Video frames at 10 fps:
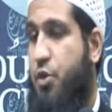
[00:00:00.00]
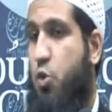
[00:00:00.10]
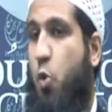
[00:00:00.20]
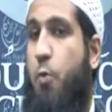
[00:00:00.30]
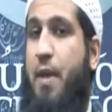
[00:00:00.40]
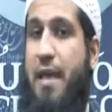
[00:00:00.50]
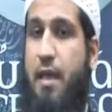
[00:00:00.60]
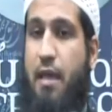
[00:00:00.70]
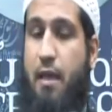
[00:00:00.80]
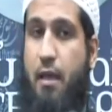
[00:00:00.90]
to
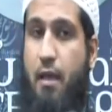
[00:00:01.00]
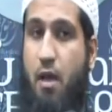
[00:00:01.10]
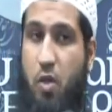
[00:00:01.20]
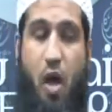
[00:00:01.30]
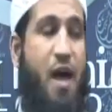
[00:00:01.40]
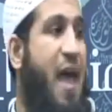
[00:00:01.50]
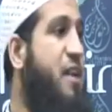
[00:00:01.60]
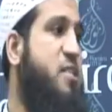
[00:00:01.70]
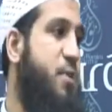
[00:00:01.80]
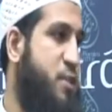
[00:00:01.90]
obey Allah
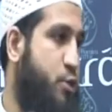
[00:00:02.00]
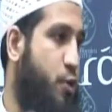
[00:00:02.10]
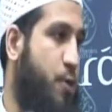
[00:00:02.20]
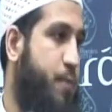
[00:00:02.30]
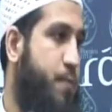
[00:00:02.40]
and his messenger.